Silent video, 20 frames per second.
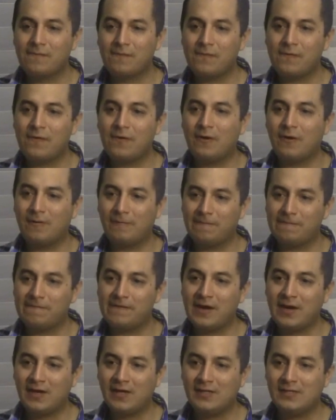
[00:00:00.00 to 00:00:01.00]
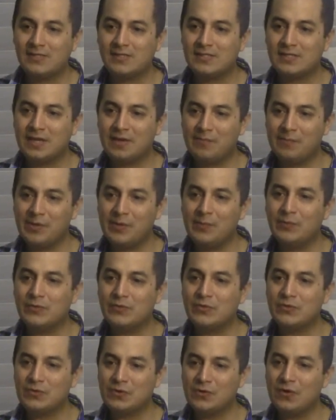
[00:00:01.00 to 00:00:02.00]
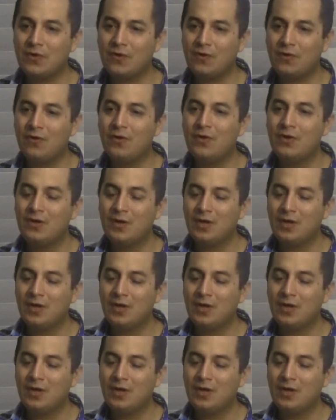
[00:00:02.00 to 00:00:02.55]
for her fans and people to know.